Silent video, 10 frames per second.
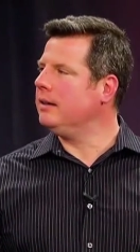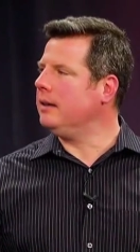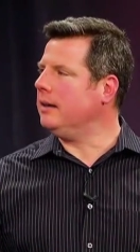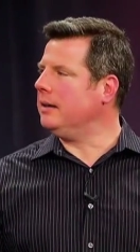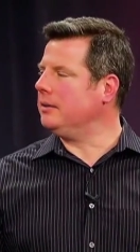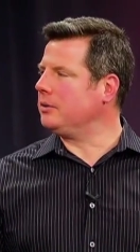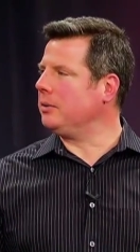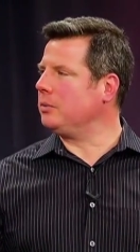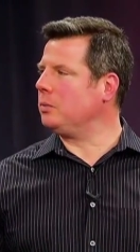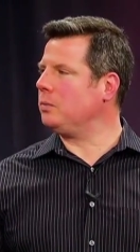Uh, so
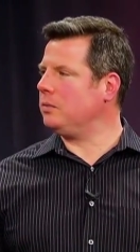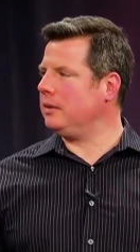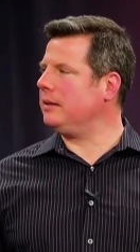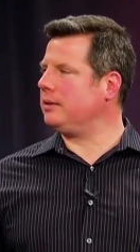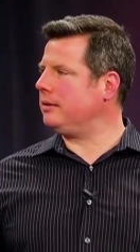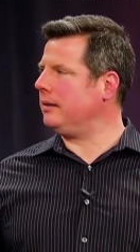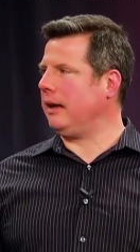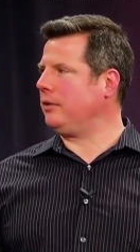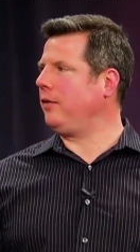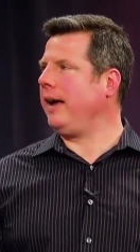it's interesting. It's yeah,
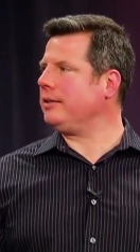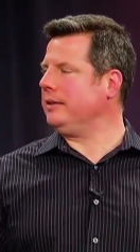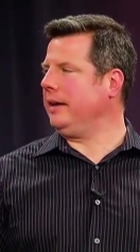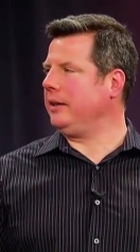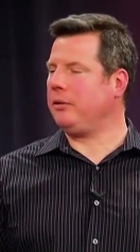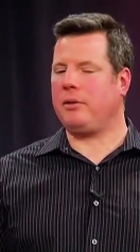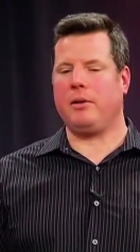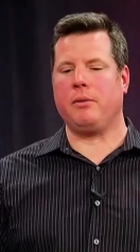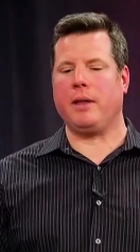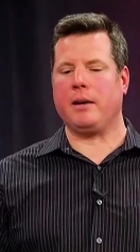it's fascinating. You,
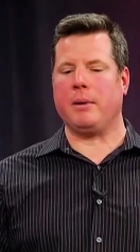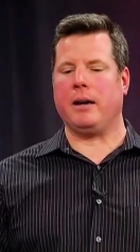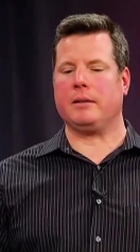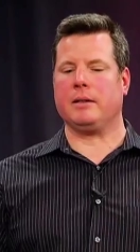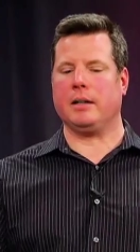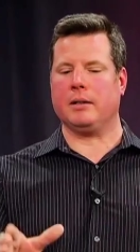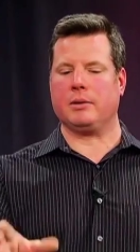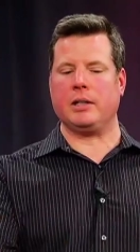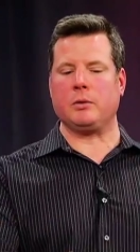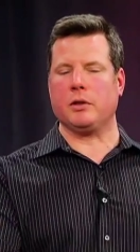you think about uh,
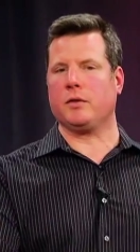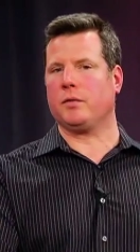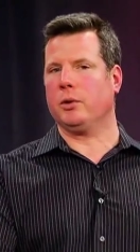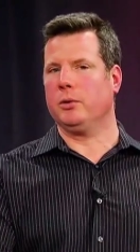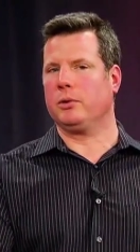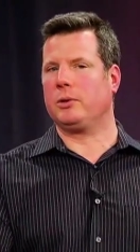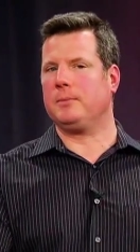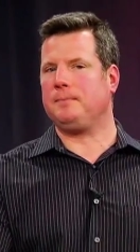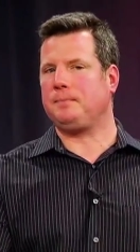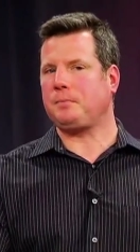citrus fruits;
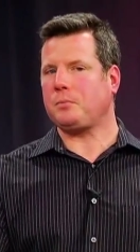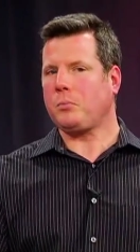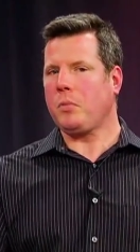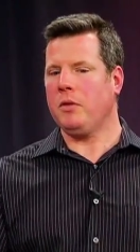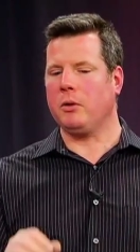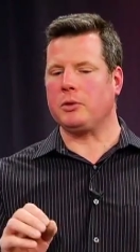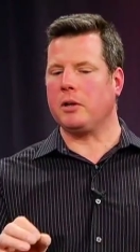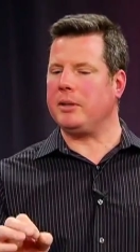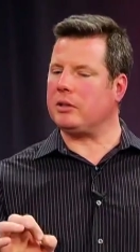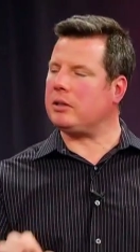those are going
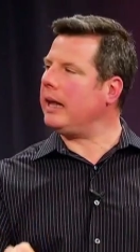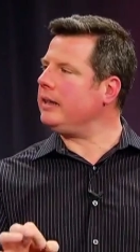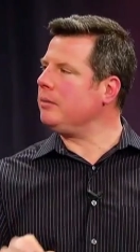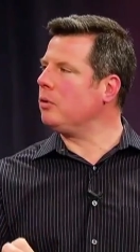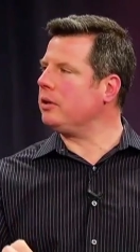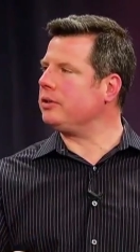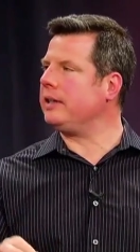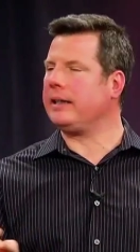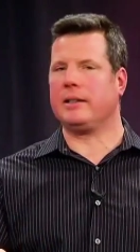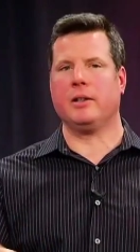to be slightly more
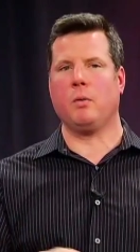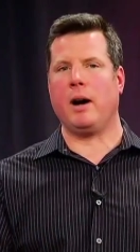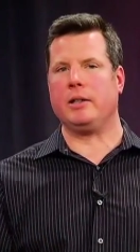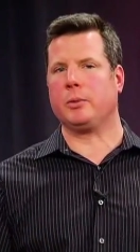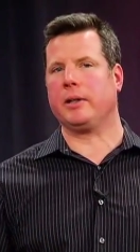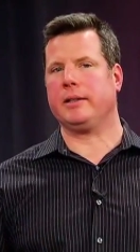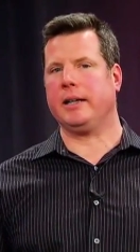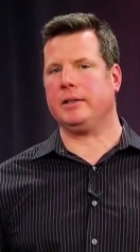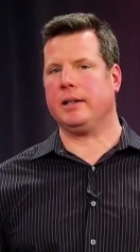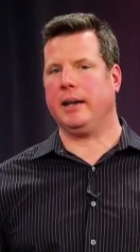acidic than the wines we're going to
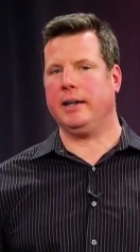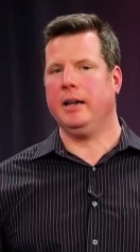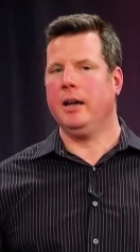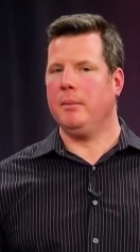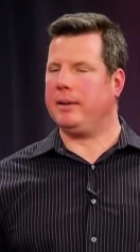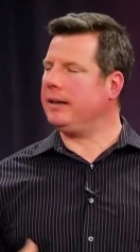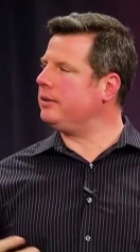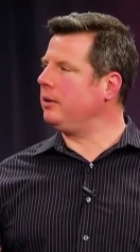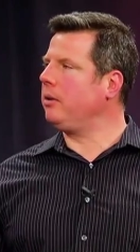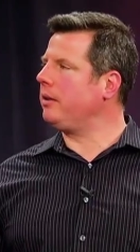taste tonight. But that's
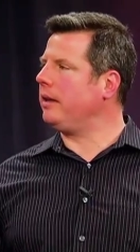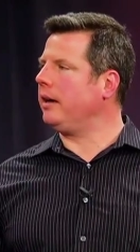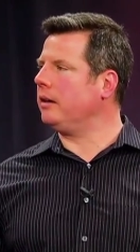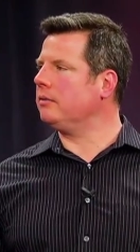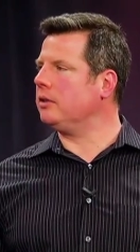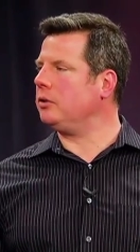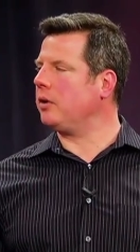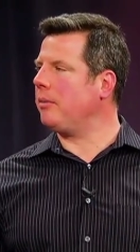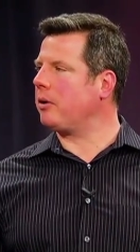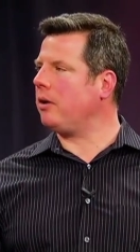the only thing that you
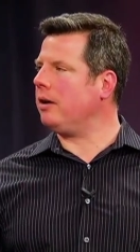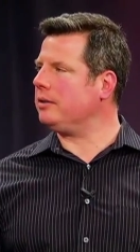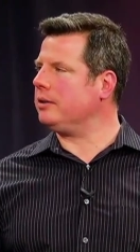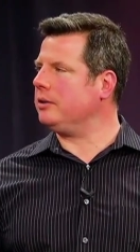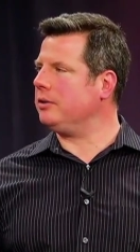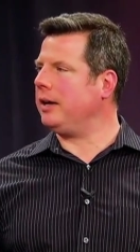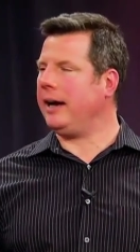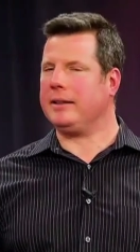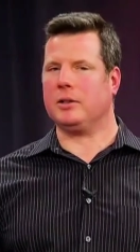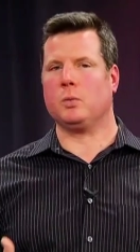come across in your
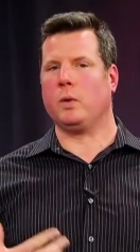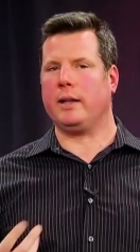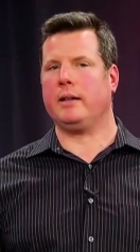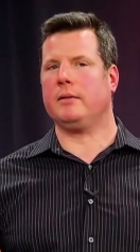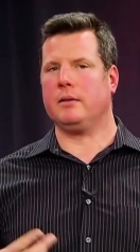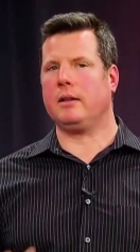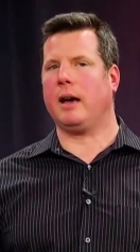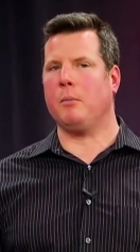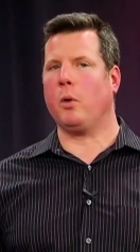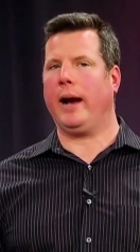diet that's really
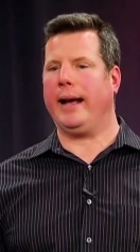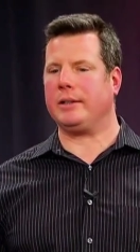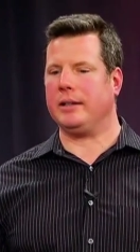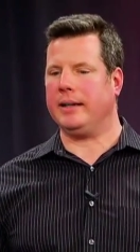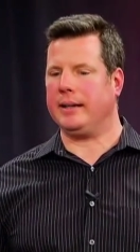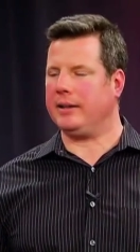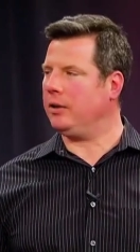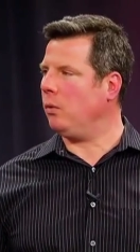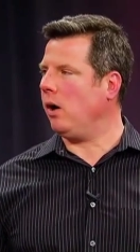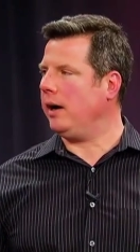got more acid in it than the
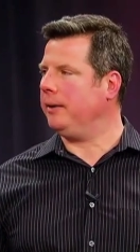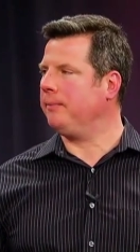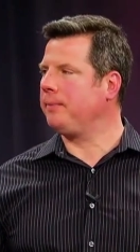wine.